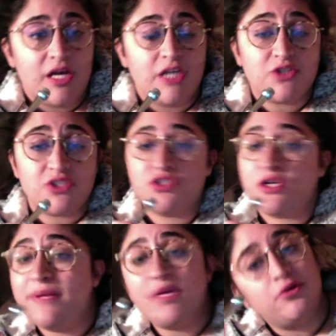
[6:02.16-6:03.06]
So I just
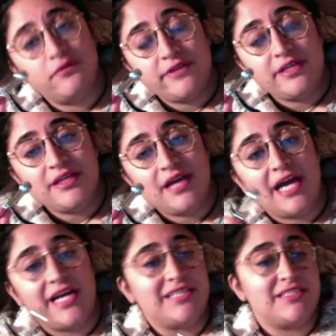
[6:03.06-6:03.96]
started being goofy,
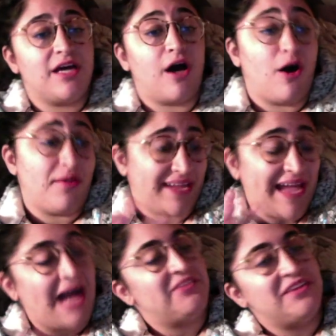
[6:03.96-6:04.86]
and all the
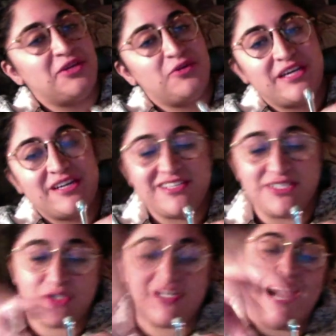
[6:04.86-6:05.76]
cackling you hear
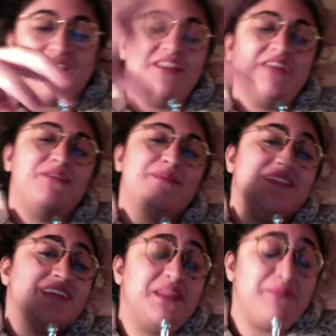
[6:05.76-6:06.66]
is her cackling from
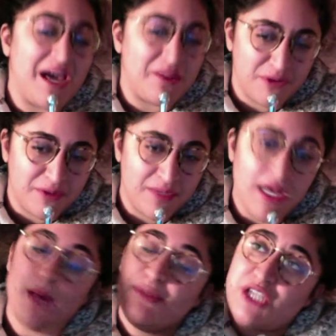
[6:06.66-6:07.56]
inside the bathroom,
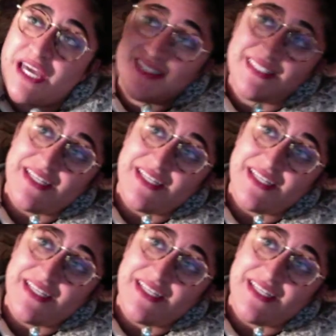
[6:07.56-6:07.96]
but you can't see